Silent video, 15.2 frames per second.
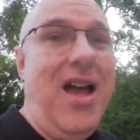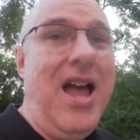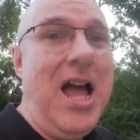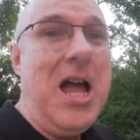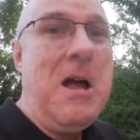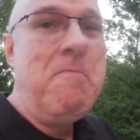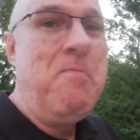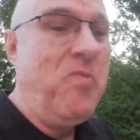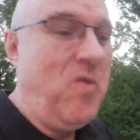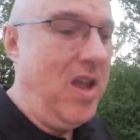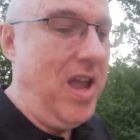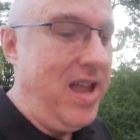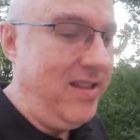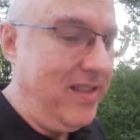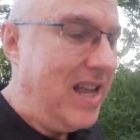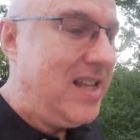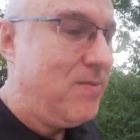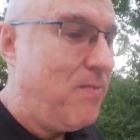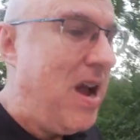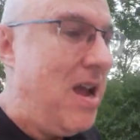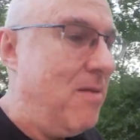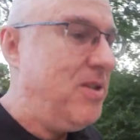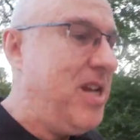And that's
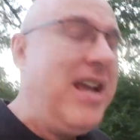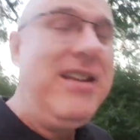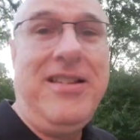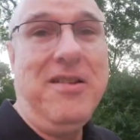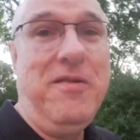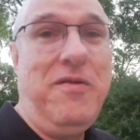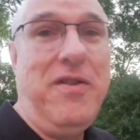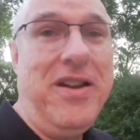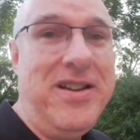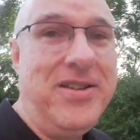my objective.